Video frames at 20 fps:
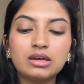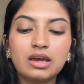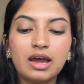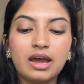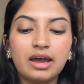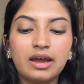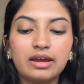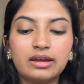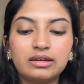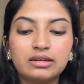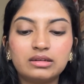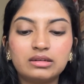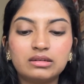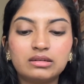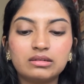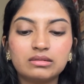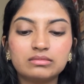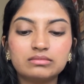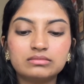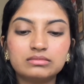
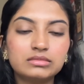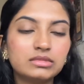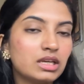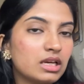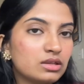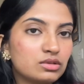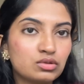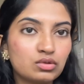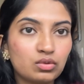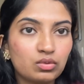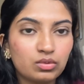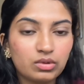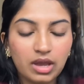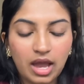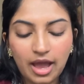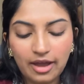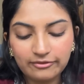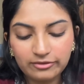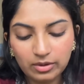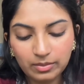And yeah, so
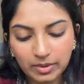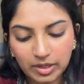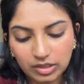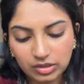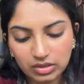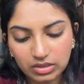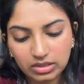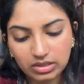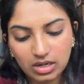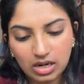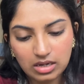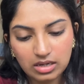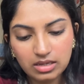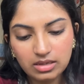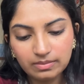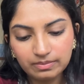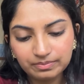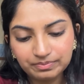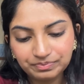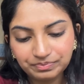have your pictures
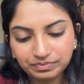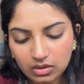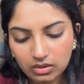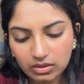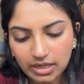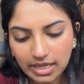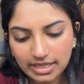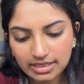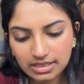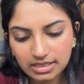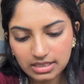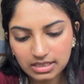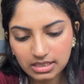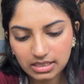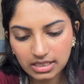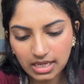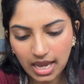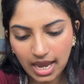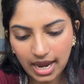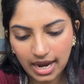ready. So
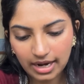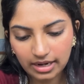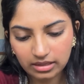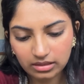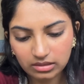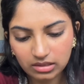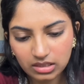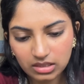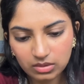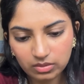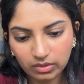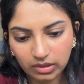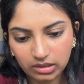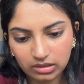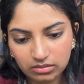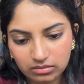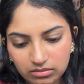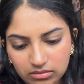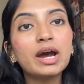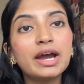let's add this
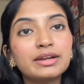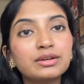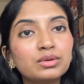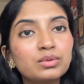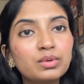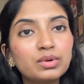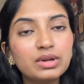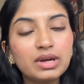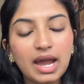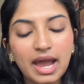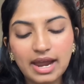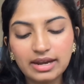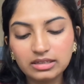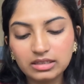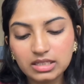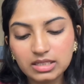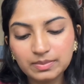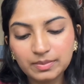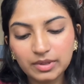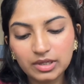one. I don't want to add
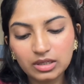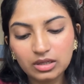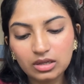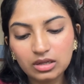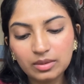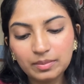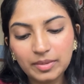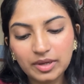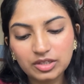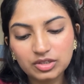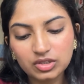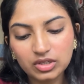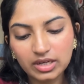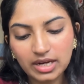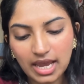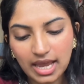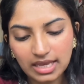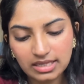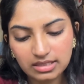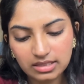this particular picture
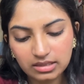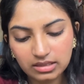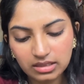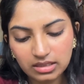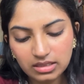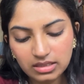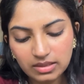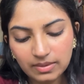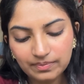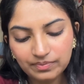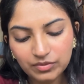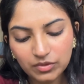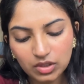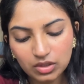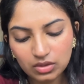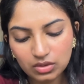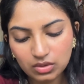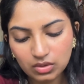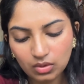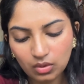as it is,
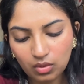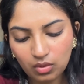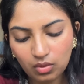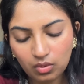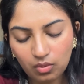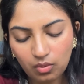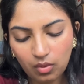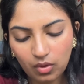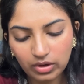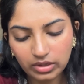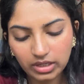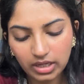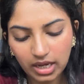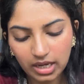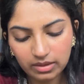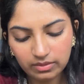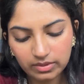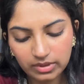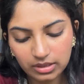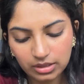so what
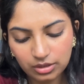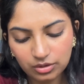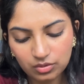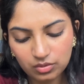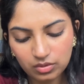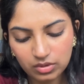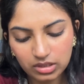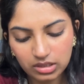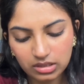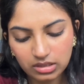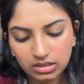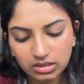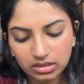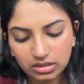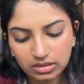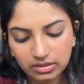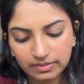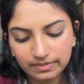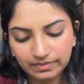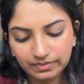I will do
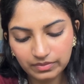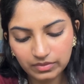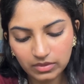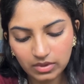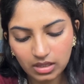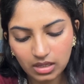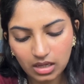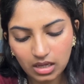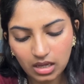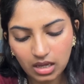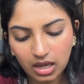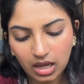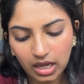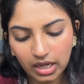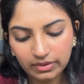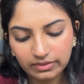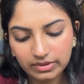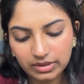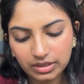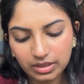is
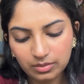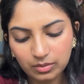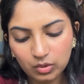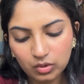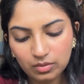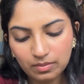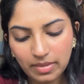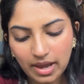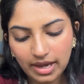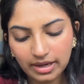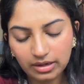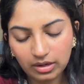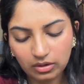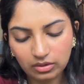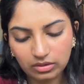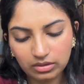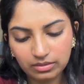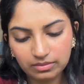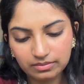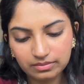I will remove
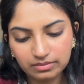background.